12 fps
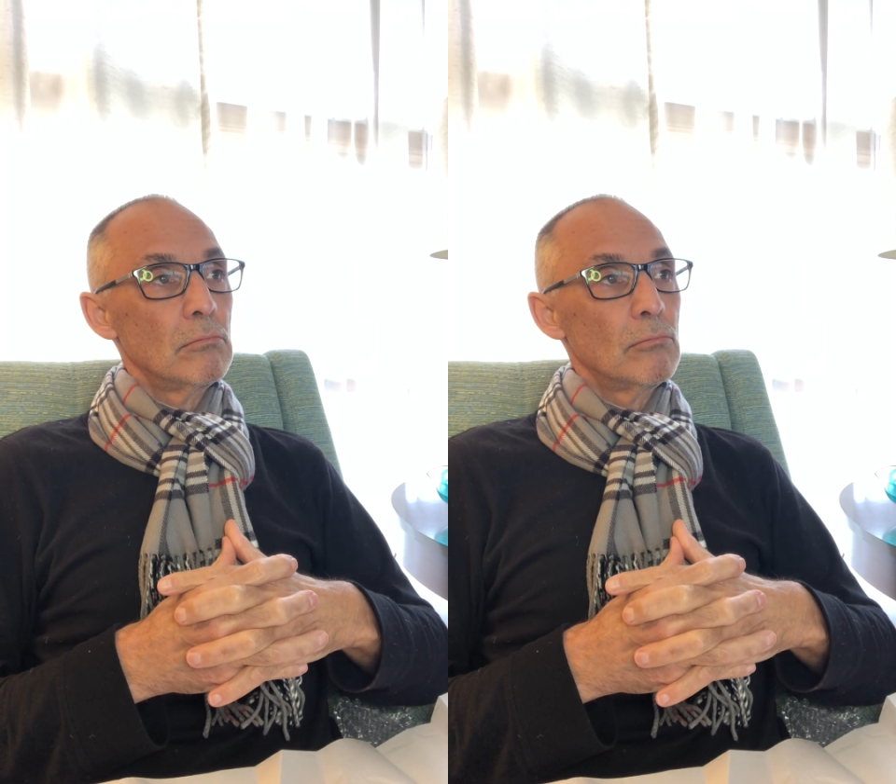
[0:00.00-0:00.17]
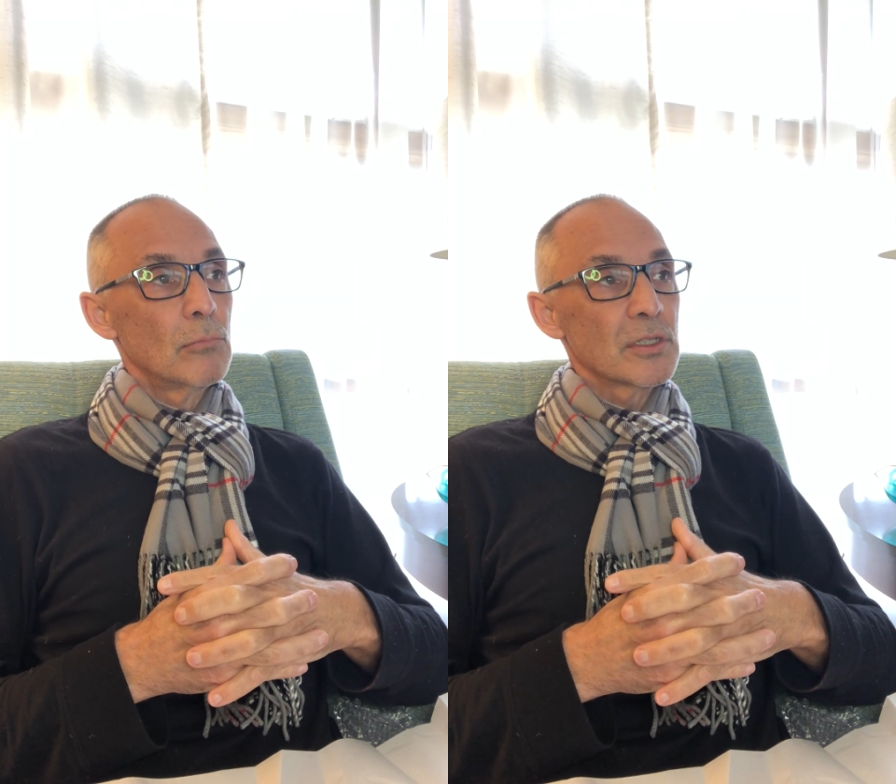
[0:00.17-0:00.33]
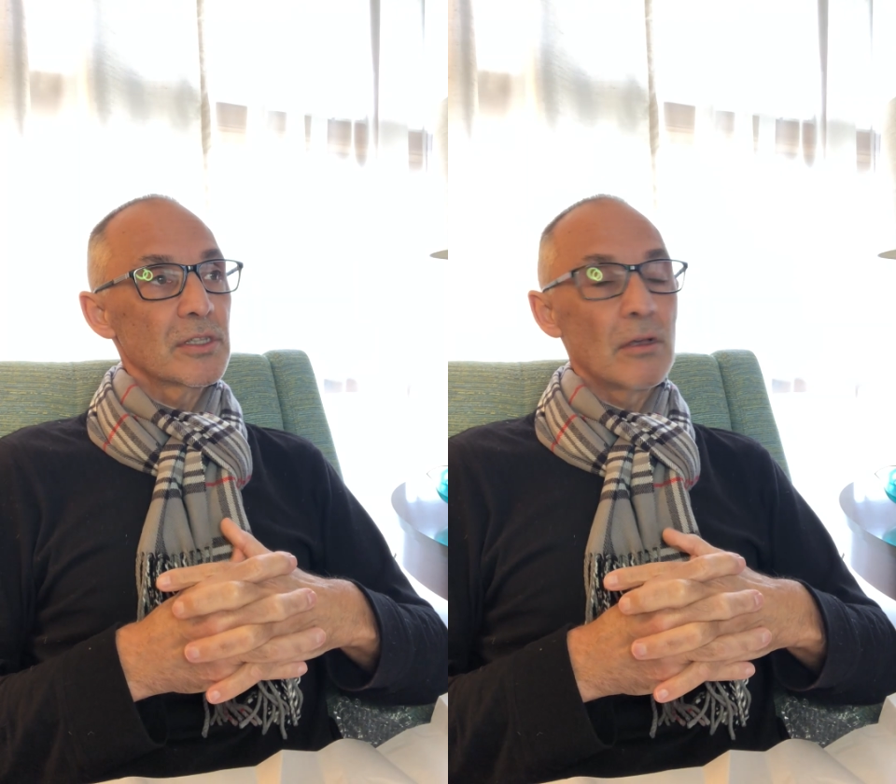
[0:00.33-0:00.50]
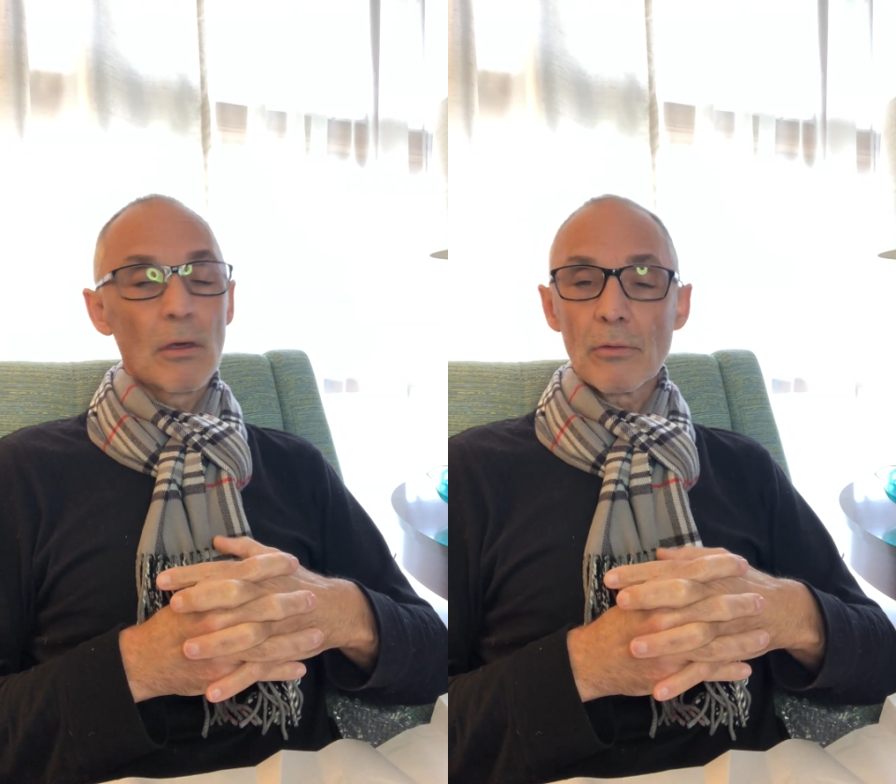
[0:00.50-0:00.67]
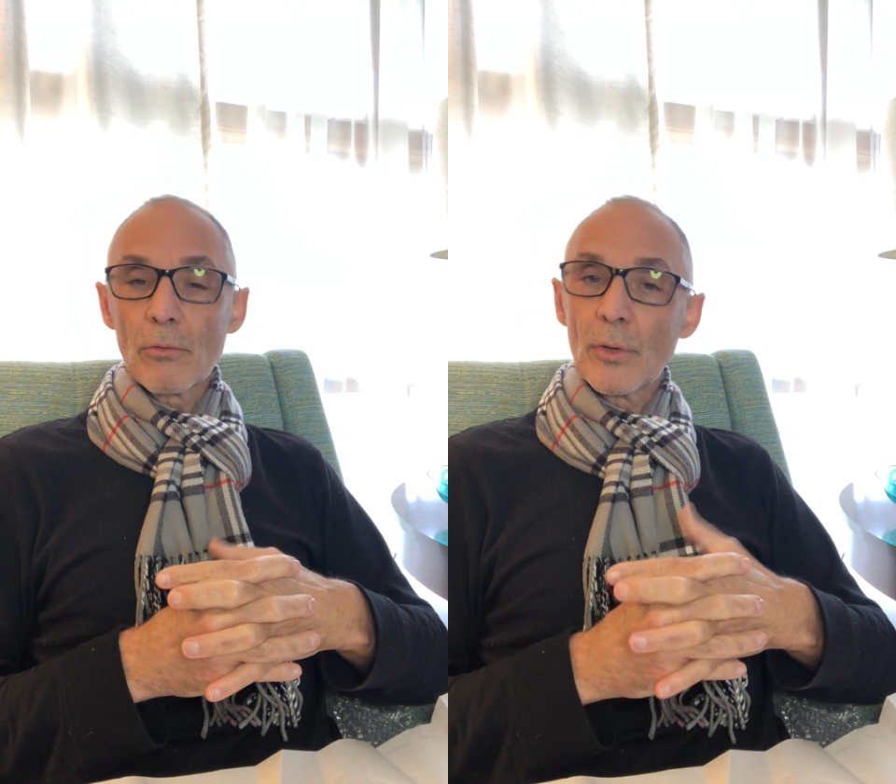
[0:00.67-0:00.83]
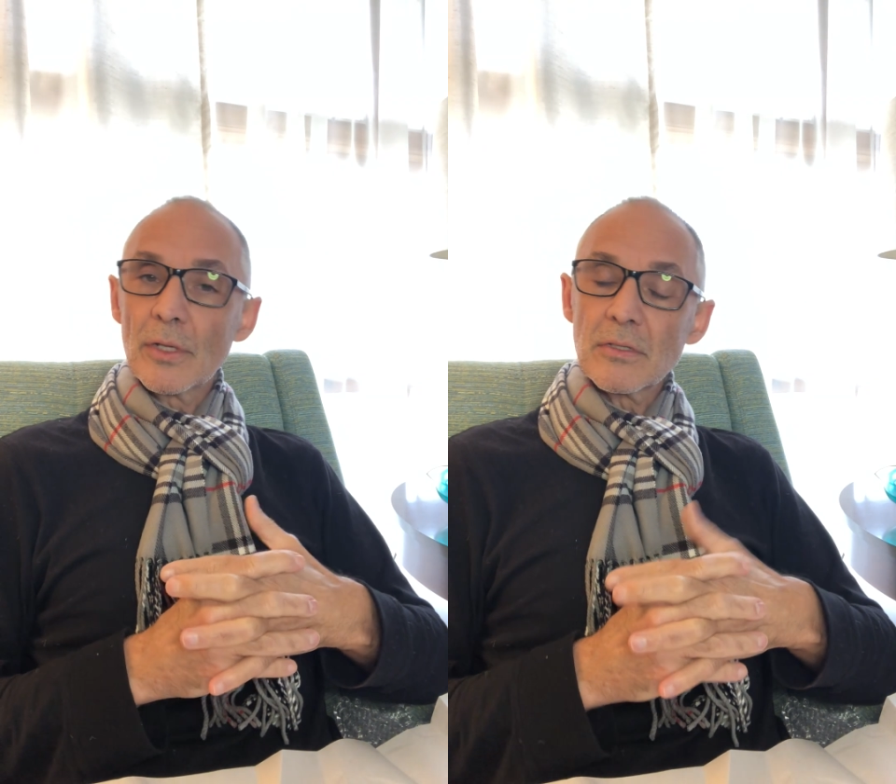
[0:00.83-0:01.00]
What's the other
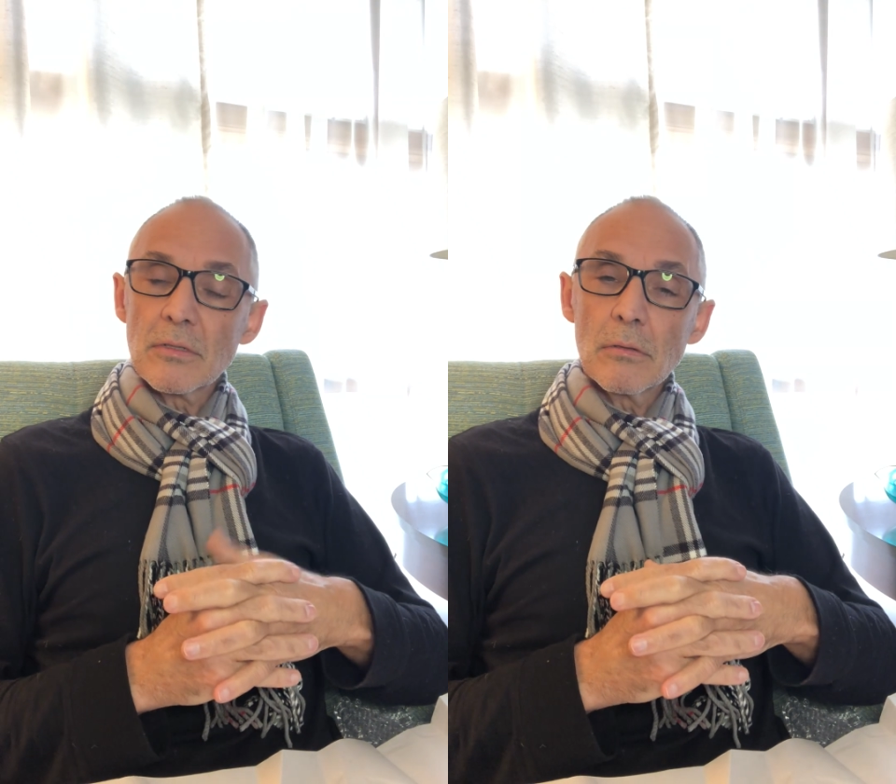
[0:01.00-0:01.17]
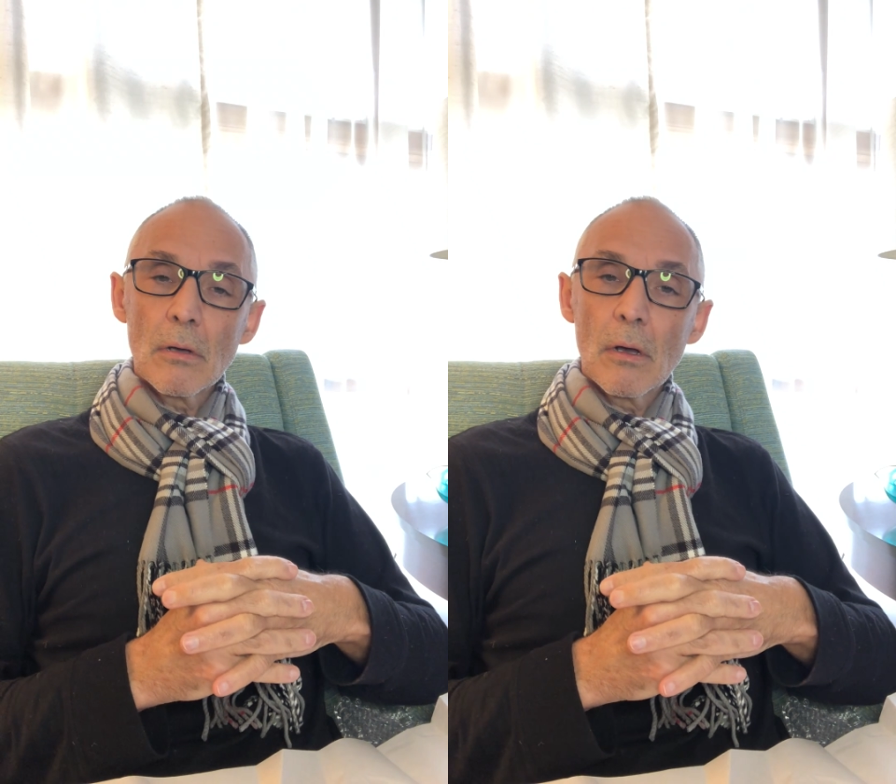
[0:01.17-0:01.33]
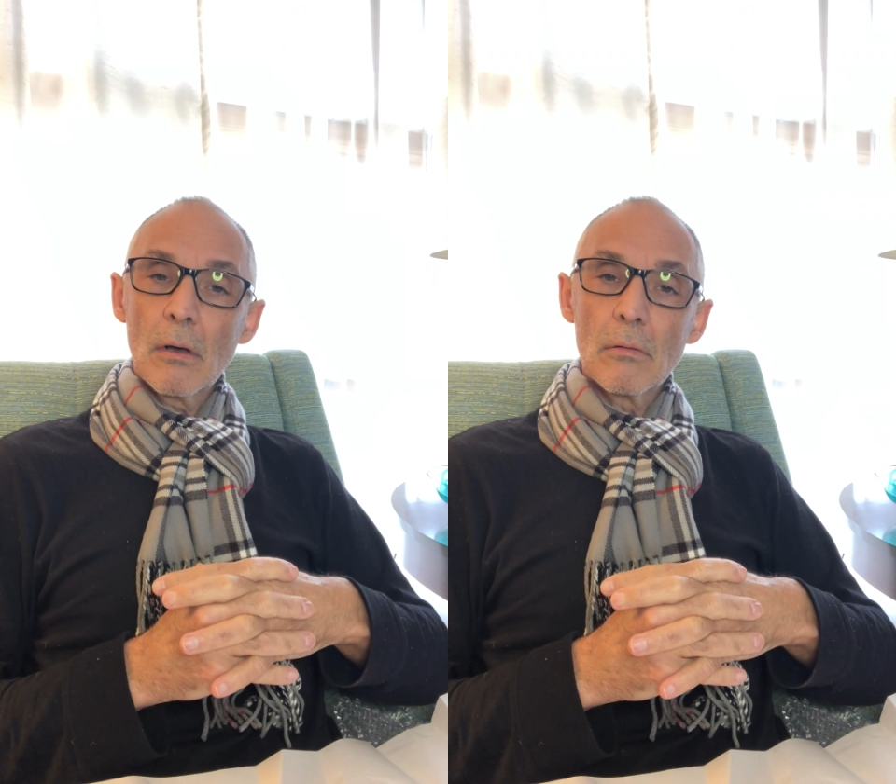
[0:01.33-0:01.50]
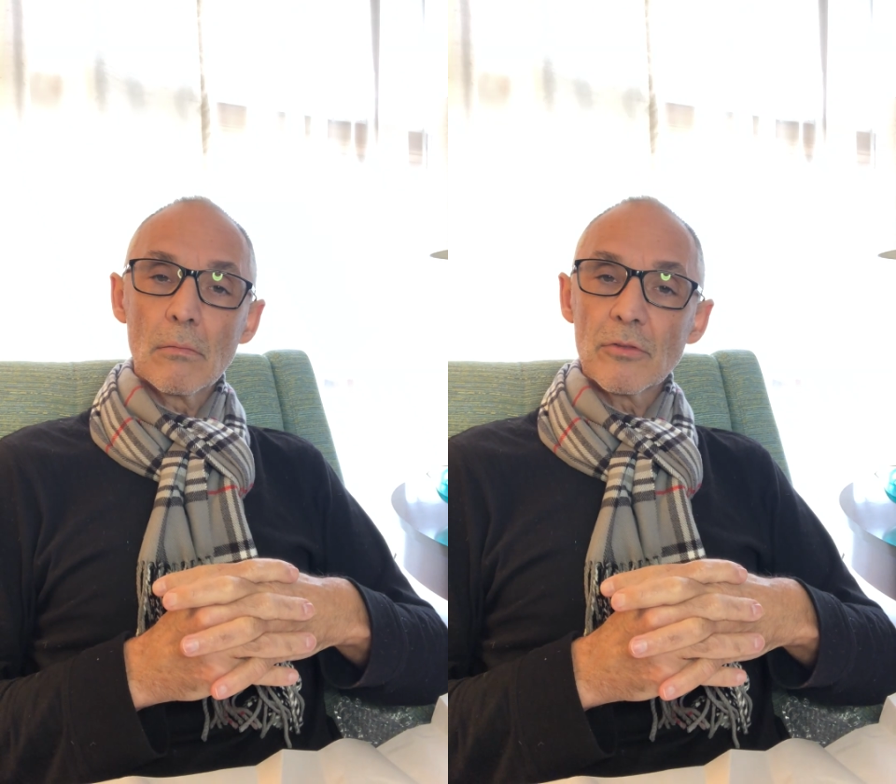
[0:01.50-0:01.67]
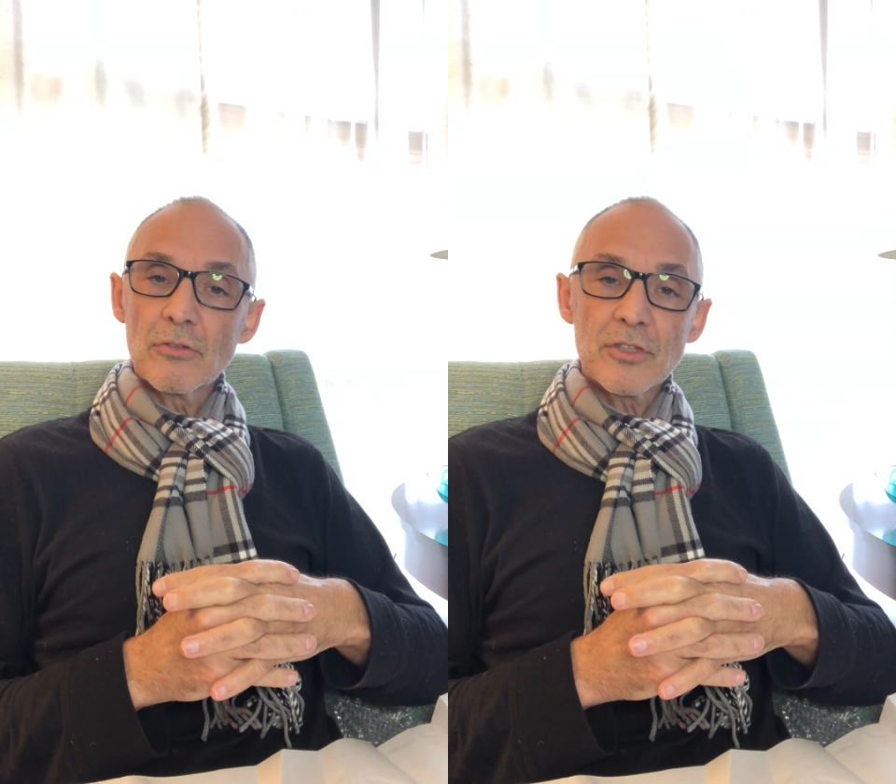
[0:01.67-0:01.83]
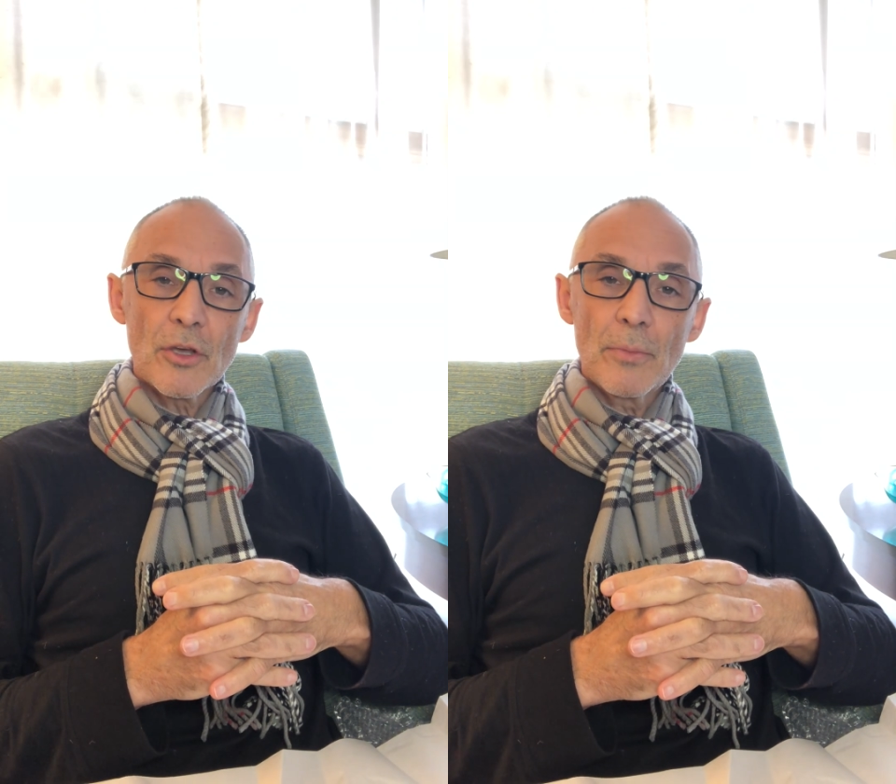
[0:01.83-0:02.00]
ones?
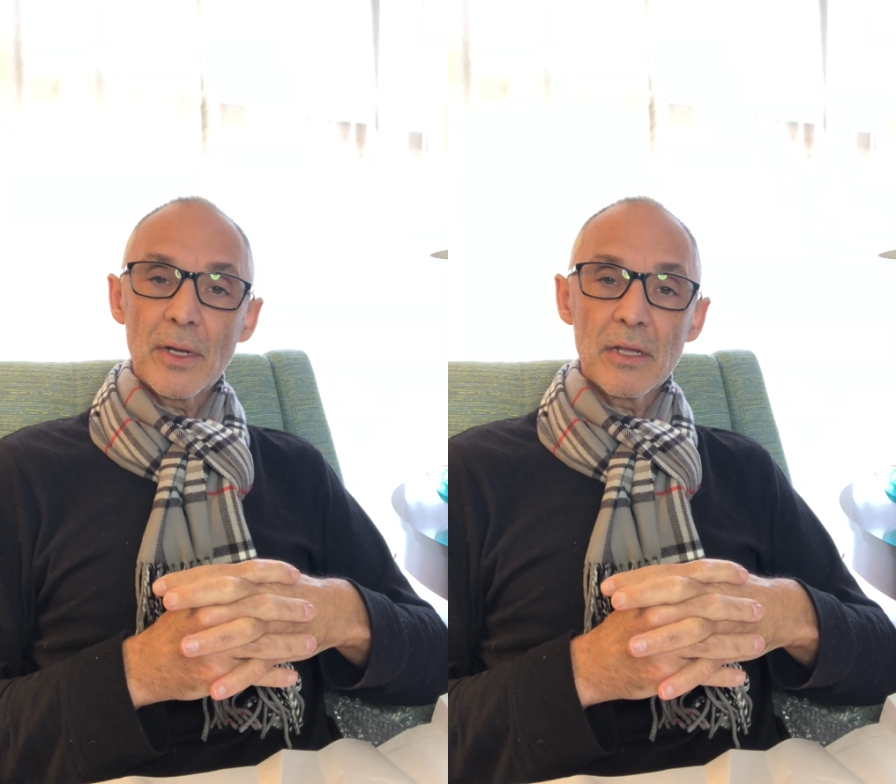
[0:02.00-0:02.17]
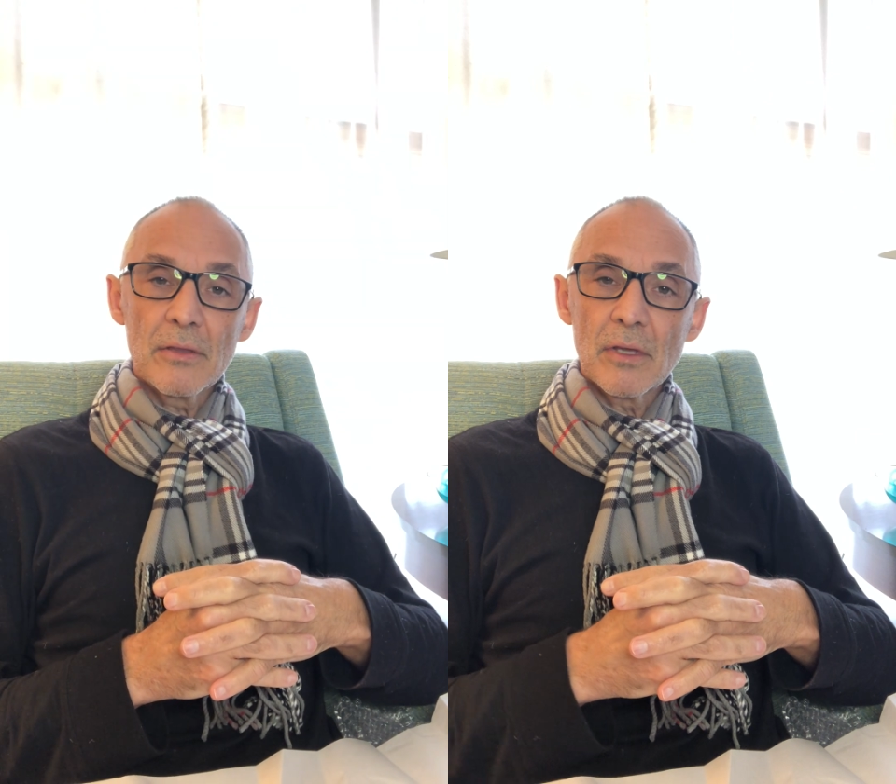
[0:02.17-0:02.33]
There's so many